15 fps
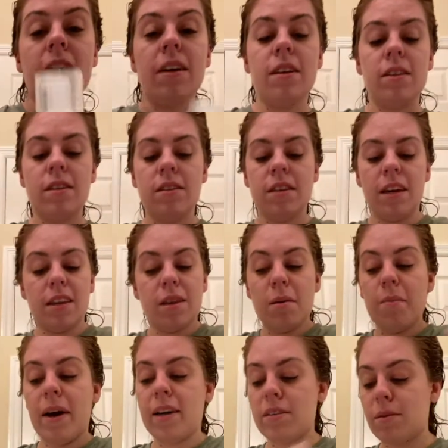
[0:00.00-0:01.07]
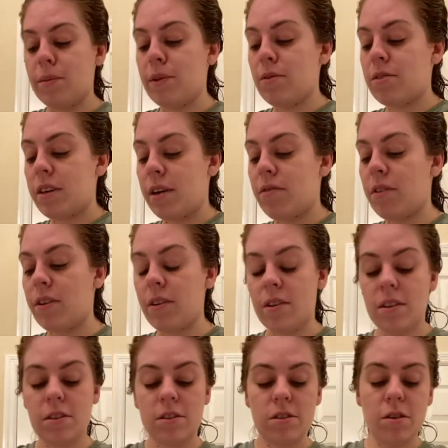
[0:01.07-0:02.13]
This is like the best mousse ever.
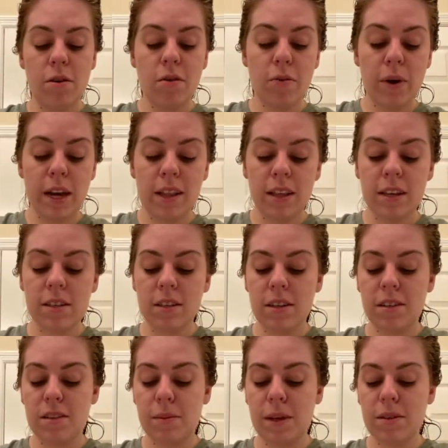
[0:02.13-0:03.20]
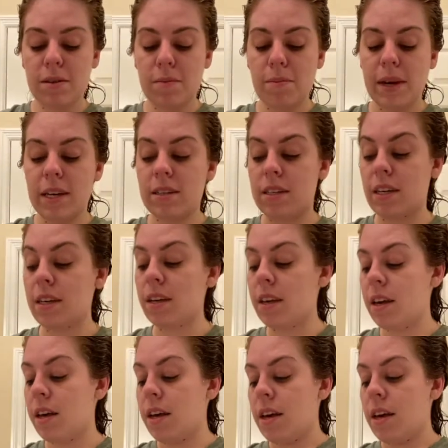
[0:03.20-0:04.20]
It's so weightless and it smells amazing.